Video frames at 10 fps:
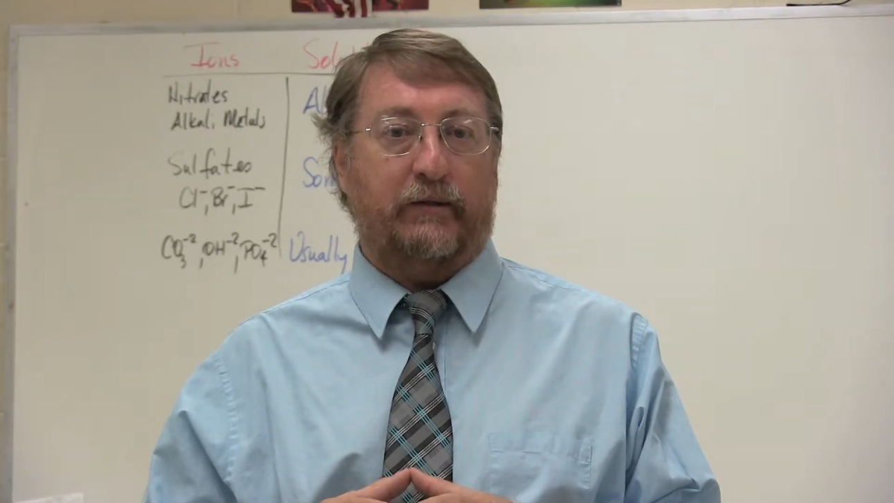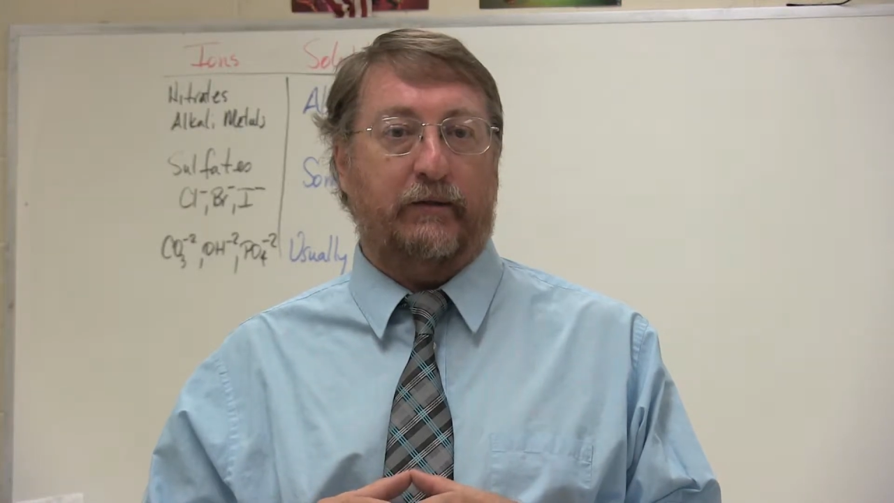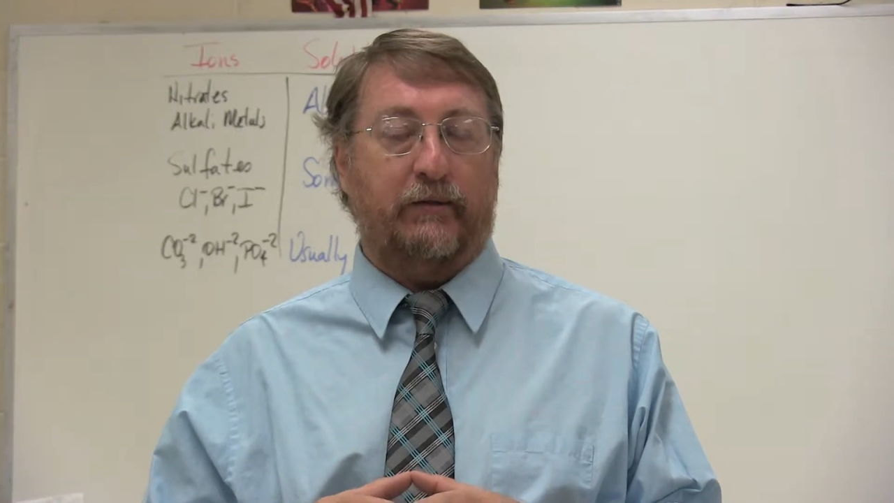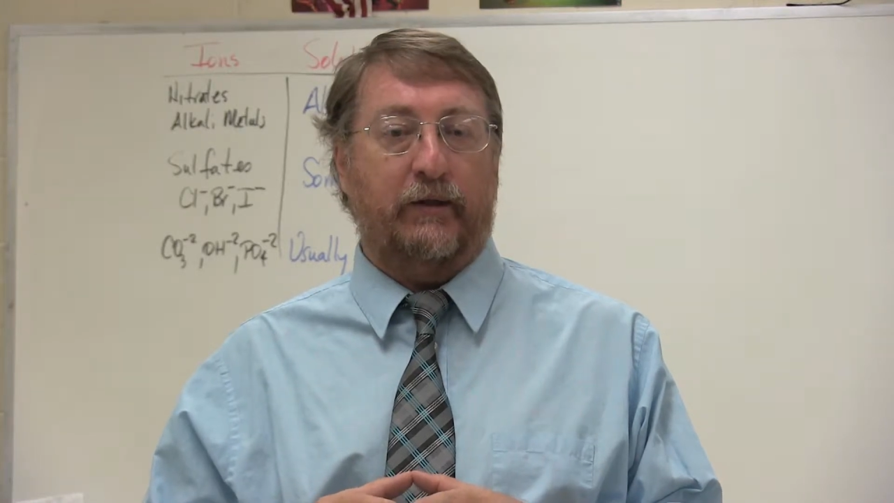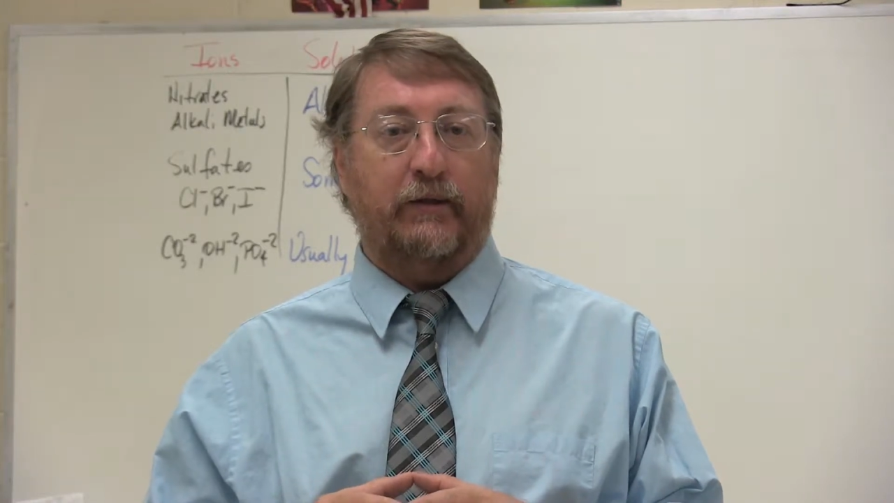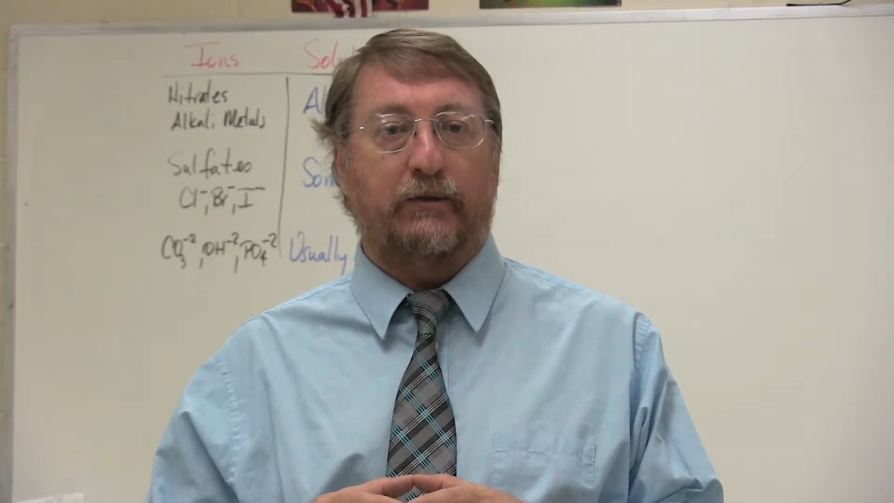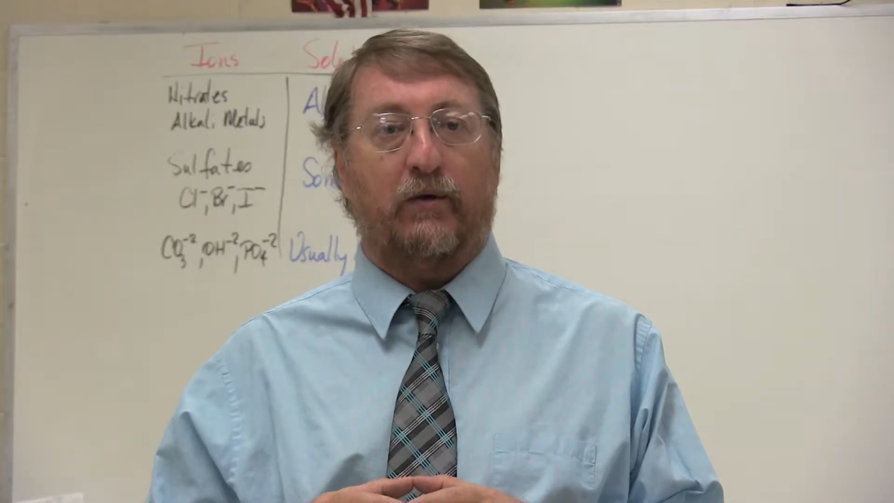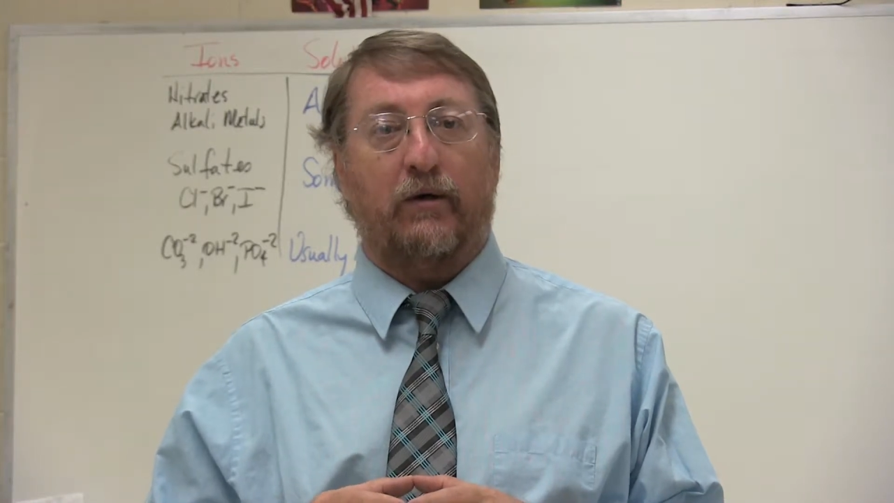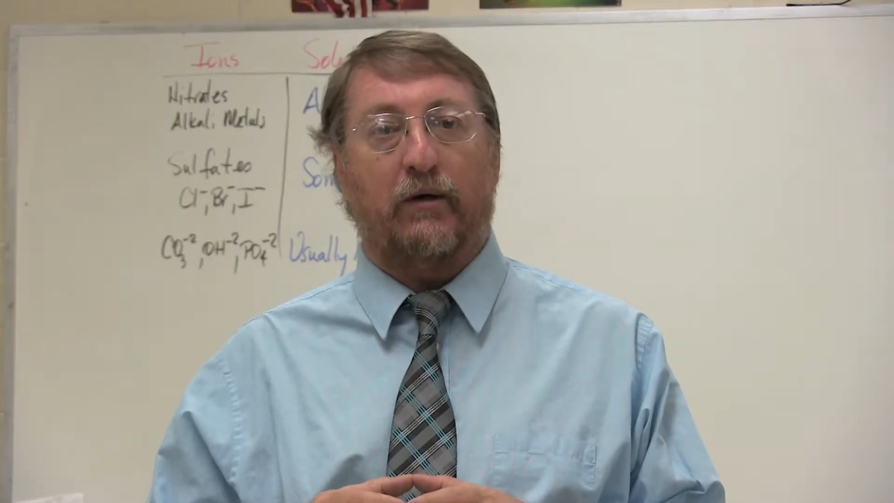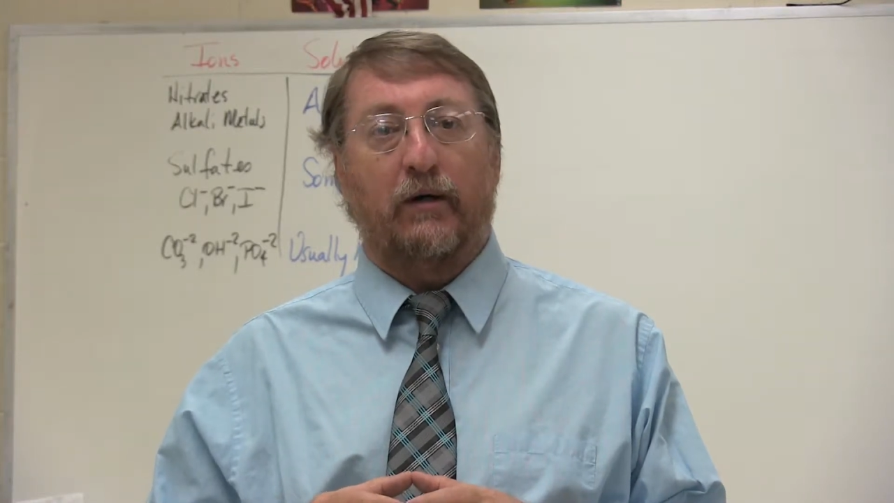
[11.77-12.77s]
So these
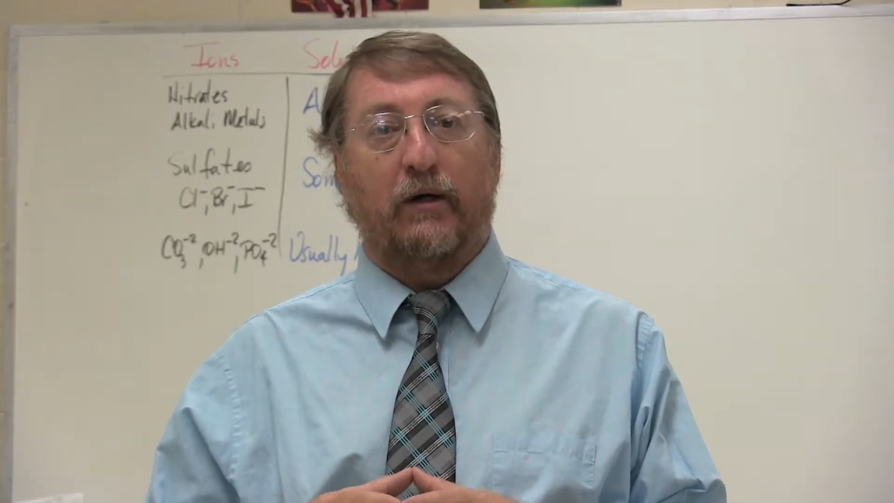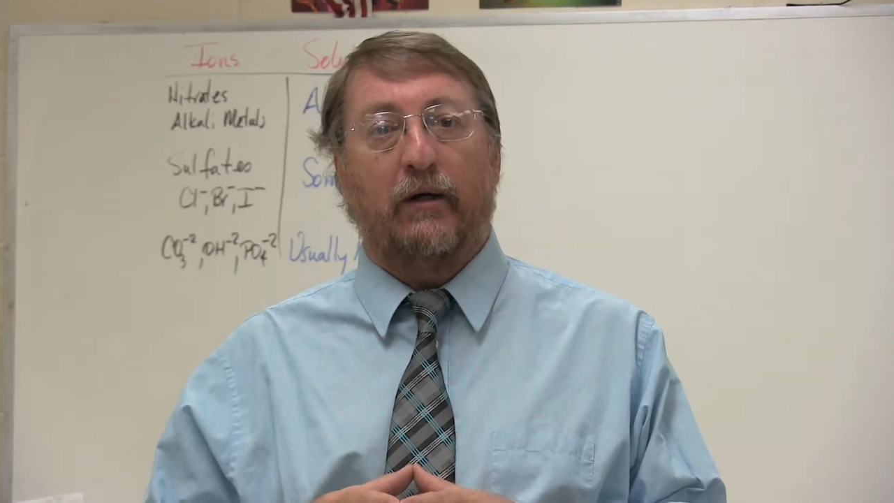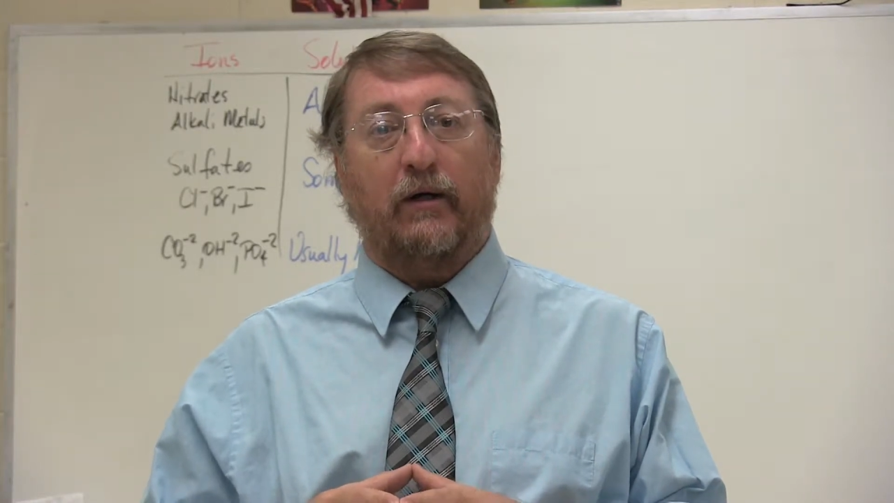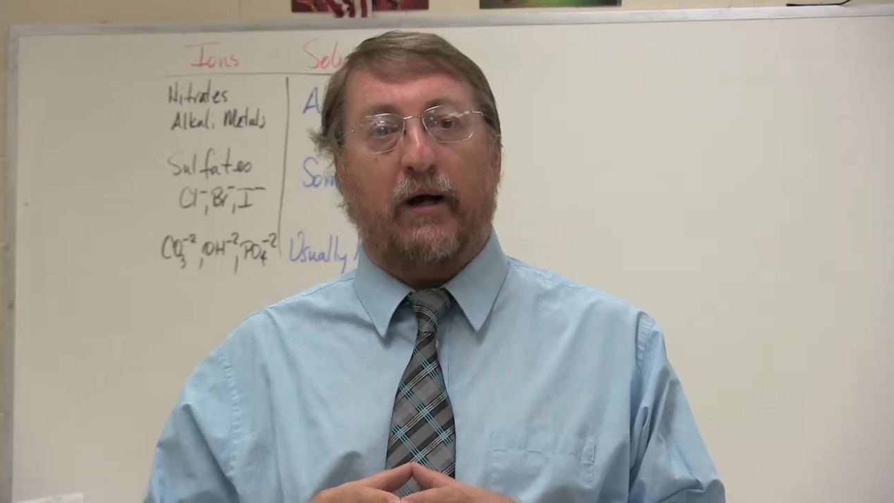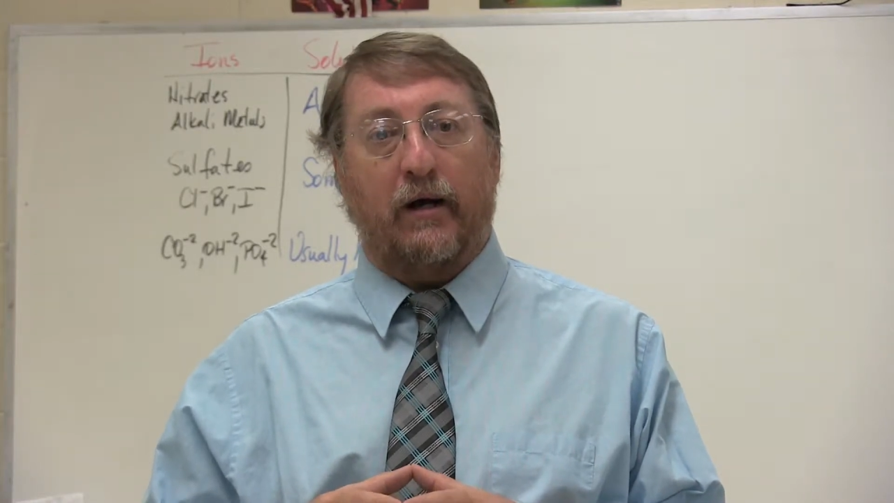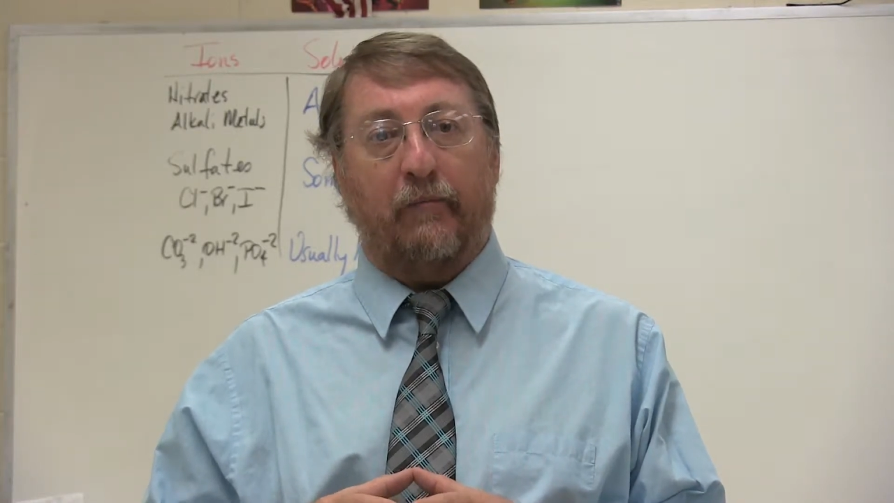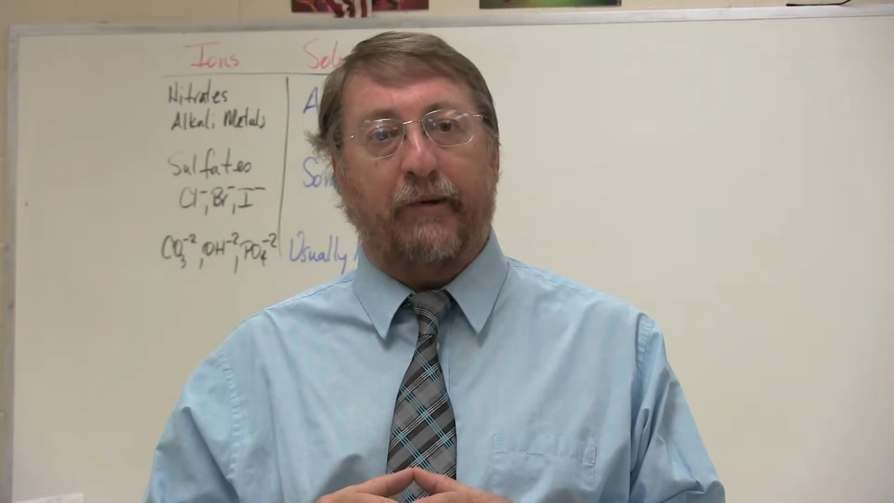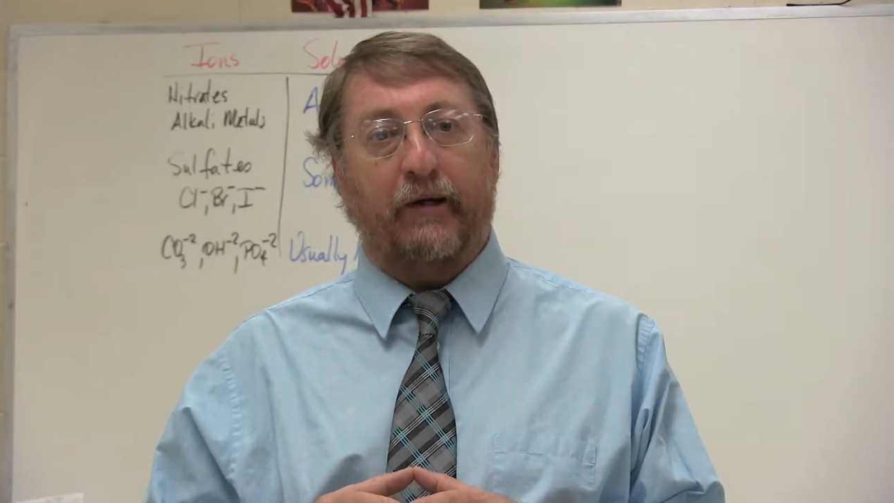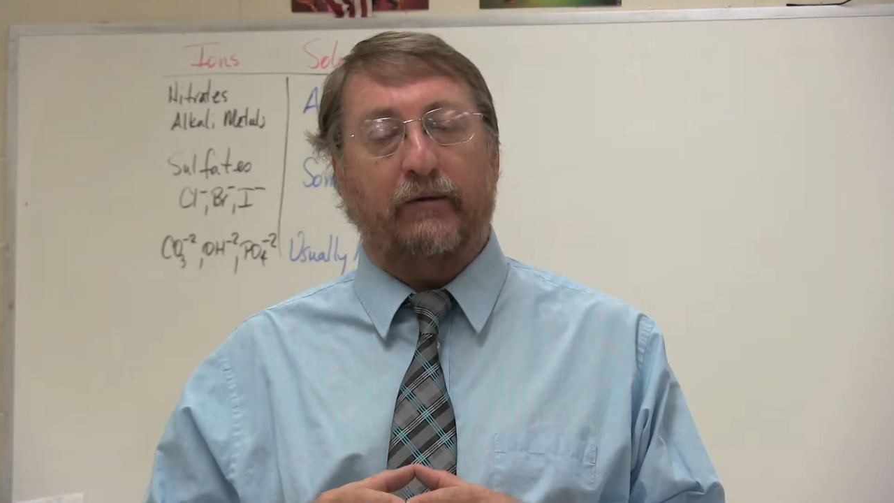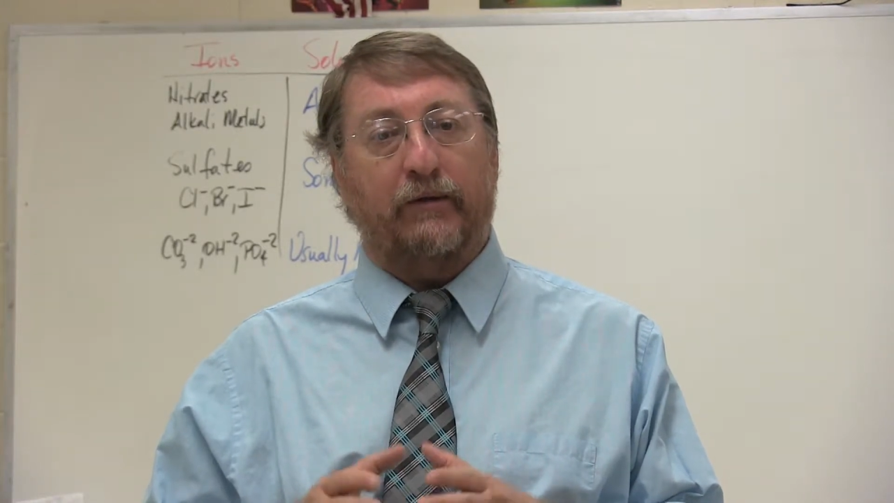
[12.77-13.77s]
are
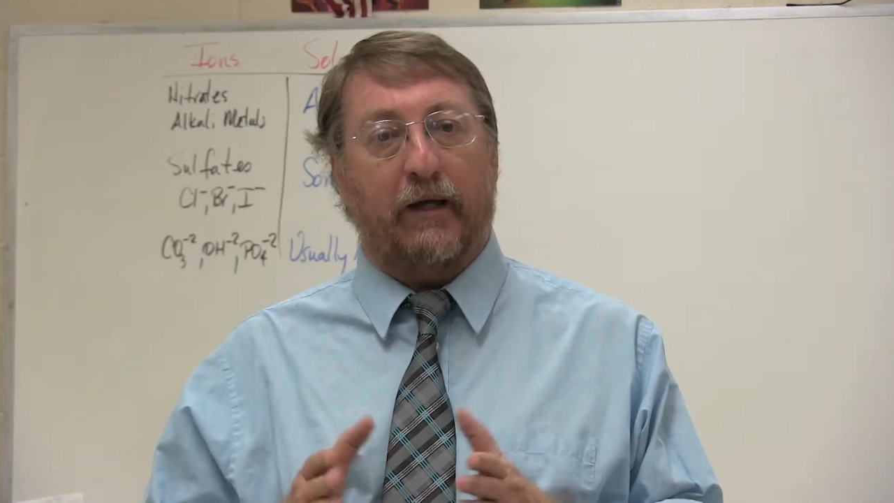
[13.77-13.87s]
compounds,